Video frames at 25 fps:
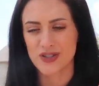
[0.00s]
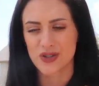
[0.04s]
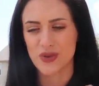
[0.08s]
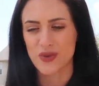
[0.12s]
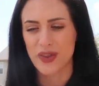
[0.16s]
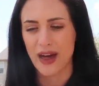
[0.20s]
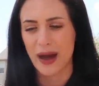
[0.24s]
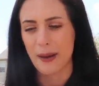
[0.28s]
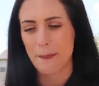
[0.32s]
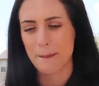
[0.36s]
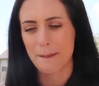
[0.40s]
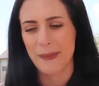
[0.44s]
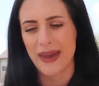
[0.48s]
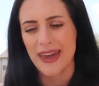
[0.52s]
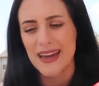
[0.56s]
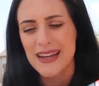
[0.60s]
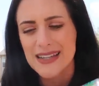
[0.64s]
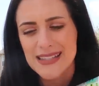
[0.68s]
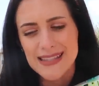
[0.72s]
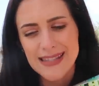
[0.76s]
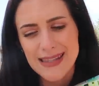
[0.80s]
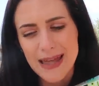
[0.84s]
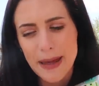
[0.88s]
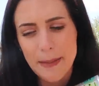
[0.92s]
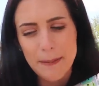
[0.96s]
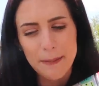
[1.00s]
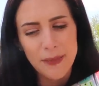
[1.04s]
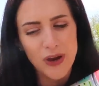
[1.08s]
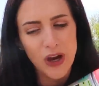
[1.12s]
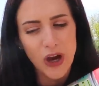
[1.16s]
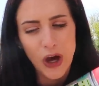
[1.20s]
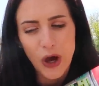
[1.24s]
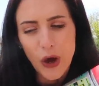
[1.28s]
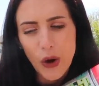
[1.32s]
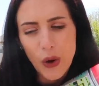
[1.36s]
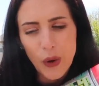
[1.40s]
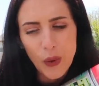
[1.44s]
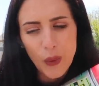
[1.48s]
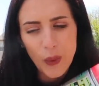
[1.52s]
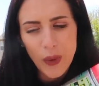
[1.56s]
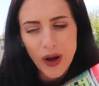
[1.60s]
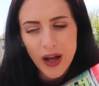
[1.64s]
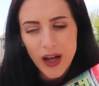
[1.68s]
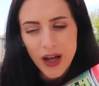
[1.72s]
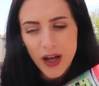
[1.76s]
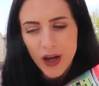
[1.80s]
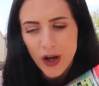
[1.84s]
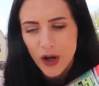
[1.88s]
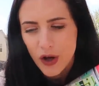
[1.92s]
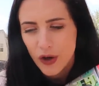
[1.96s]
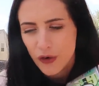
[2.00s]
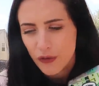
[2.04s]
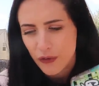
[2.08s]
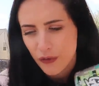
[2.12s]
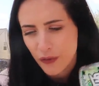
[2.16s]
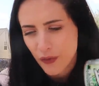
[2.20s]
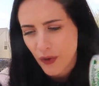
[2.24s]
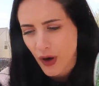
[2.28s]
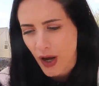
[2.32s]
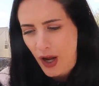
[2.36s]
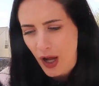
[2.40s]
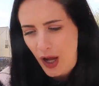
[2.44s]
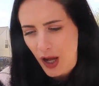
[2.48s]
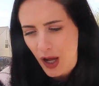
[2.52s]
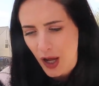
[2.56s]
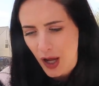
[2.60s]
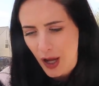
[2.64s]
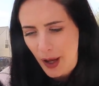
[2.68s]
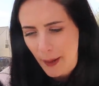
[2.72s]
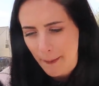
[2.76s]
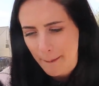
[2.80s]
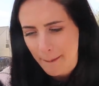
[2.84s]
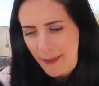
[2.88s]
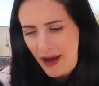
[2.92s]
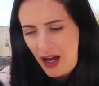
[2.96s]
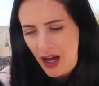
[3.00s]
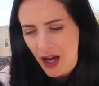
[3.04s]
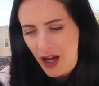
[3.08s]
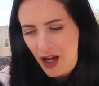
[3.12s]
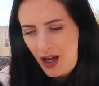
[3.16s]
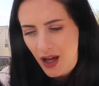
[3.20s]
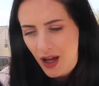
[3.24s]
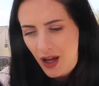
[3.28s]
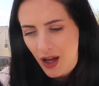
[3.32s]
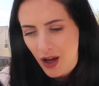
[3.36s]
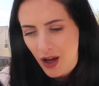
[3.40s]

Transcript: So that makes them go from